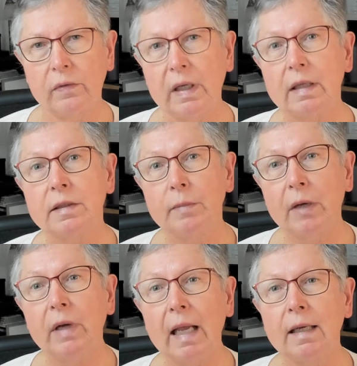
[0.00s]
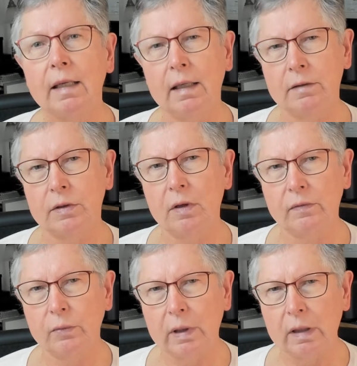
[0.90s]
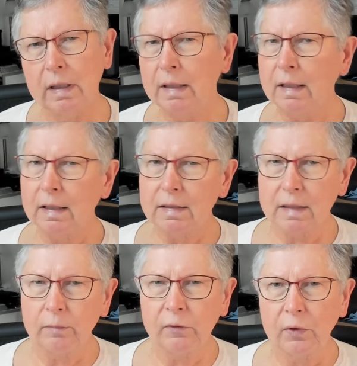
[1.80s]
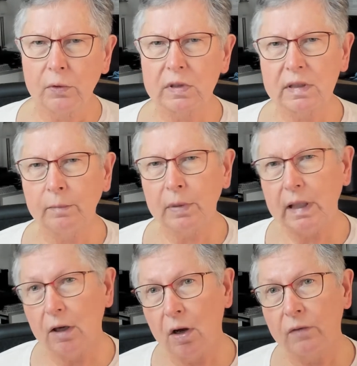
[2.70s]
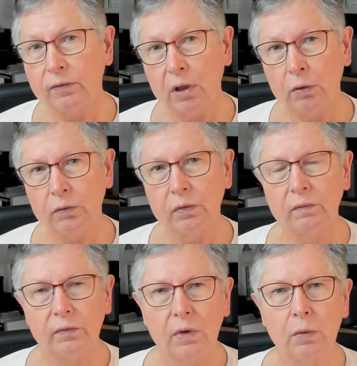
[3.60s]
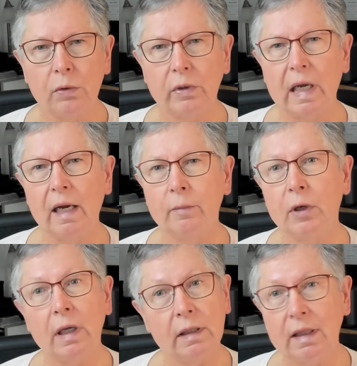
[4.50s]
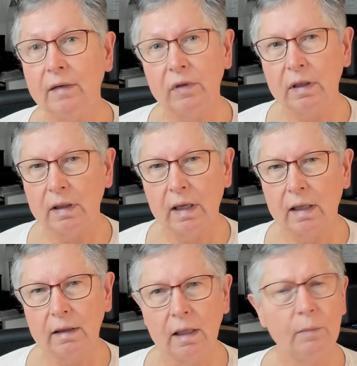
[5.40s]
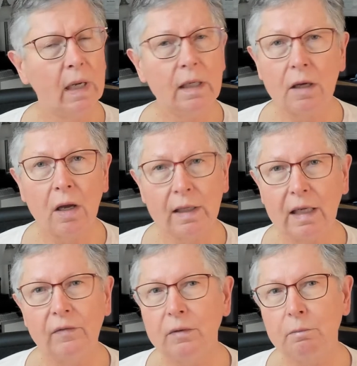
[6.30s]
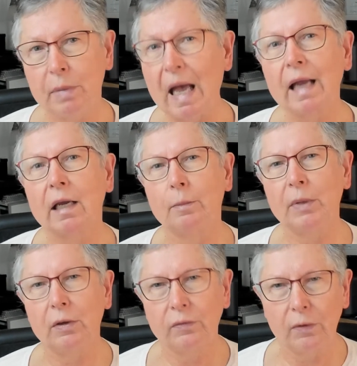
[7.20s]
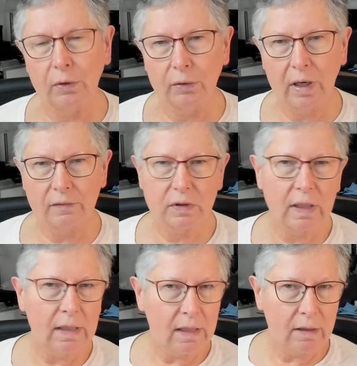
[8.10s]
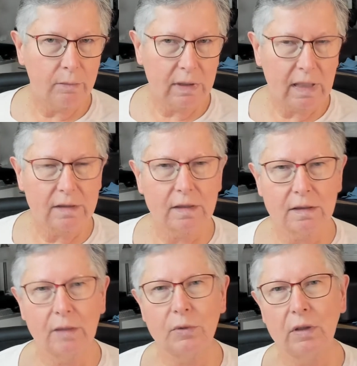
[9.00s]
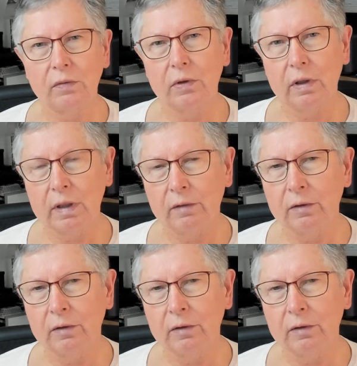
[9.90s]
is about editing software. Some folks simply offload from phone or camera and leave it at that. They might not even back up their photographs, but that's a subject for another